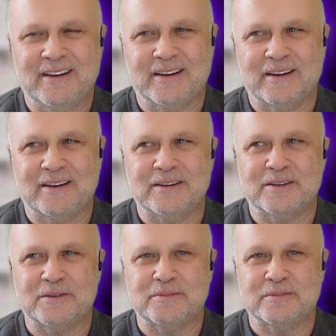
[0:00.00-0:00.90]

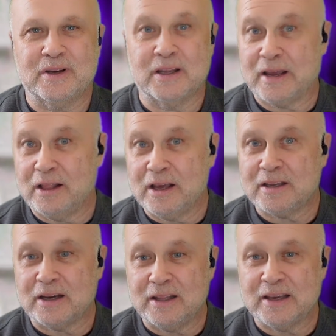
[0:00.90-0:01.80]
And I
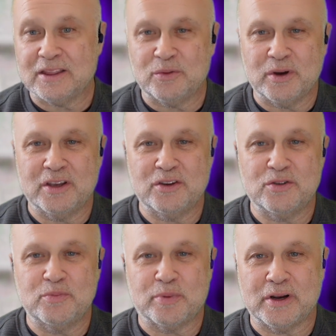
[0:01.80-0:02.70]
like the way
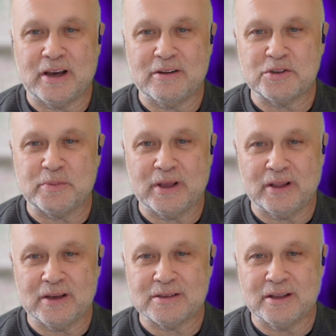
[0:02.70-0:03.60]
you pronounce my
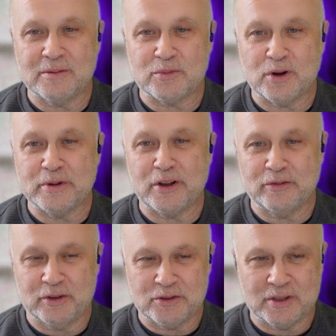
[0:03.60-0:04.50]
last name,
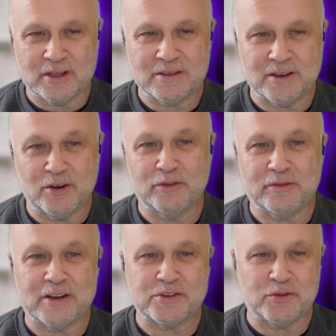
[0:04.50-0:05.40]
Romanovich. That's the
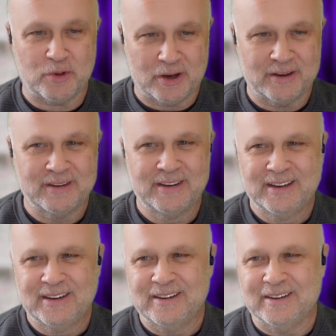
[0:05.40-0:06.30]
old-fashioned way.
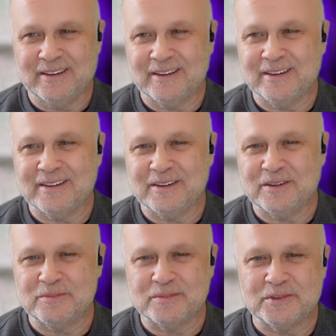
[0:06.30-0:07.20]

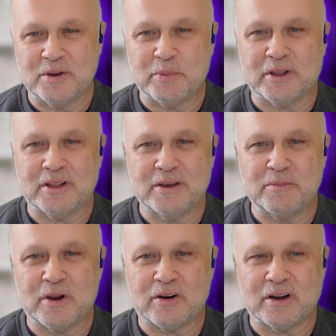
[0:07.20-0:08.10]
Typically,
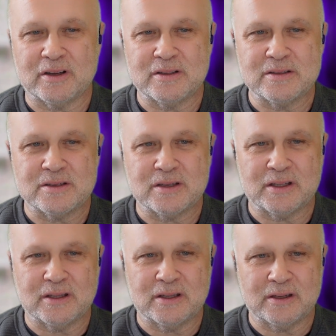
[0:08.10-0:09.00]
Americans
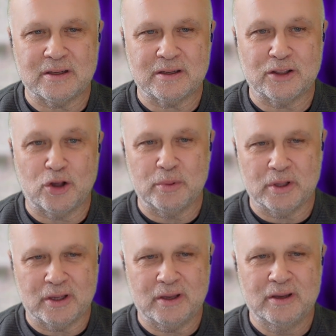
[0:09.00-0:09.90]
and
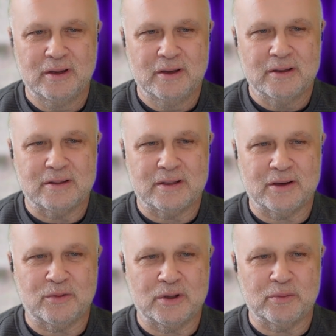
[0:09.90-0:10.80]
globally,
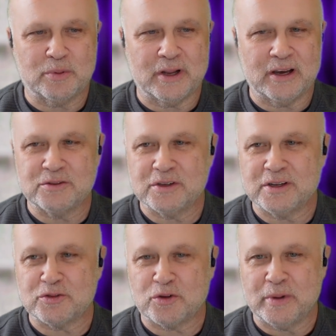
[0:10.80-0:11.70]
they will pronounce it
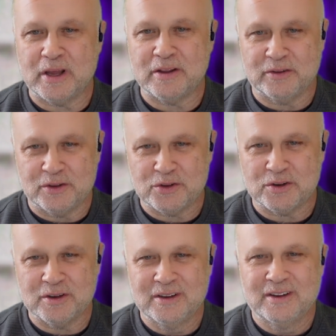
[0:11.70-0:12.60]
as Romanovich.